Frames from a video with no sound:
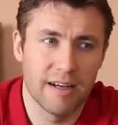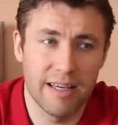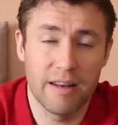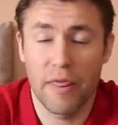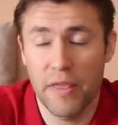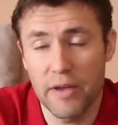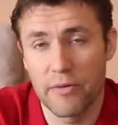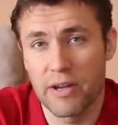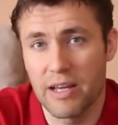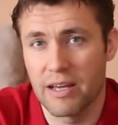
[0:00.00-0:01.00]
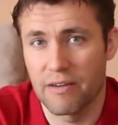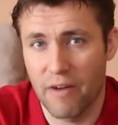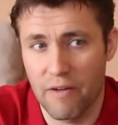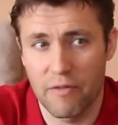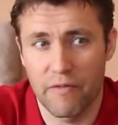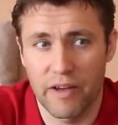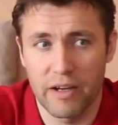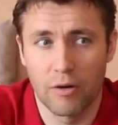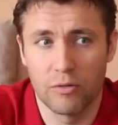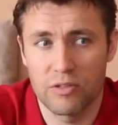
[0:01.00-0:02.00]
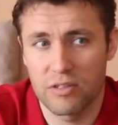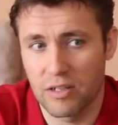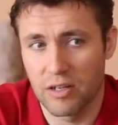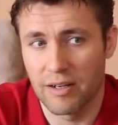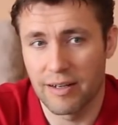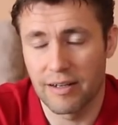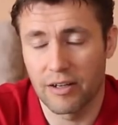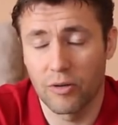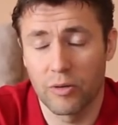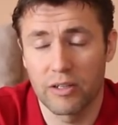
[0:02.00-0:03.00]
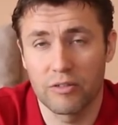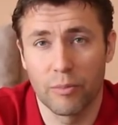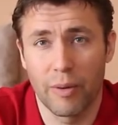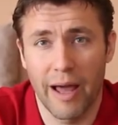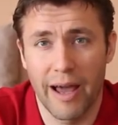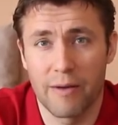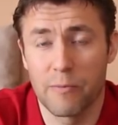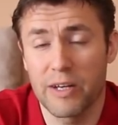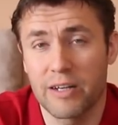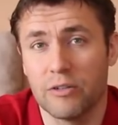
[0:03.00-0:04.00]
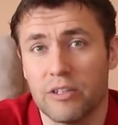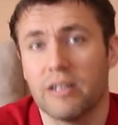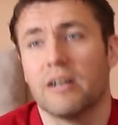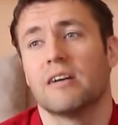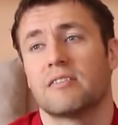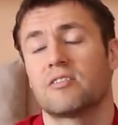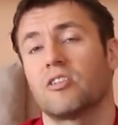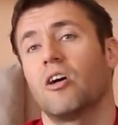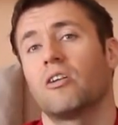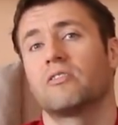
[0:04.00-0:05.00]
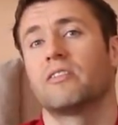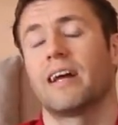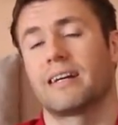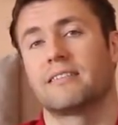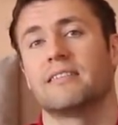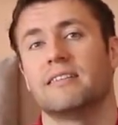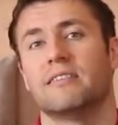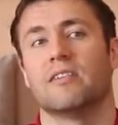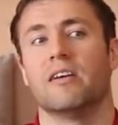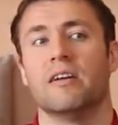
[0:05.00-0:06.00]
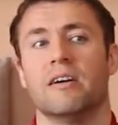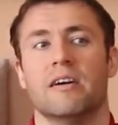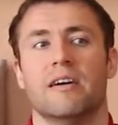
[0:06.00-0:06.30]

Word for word: in theory if everything goes uh, according to plan we could start next season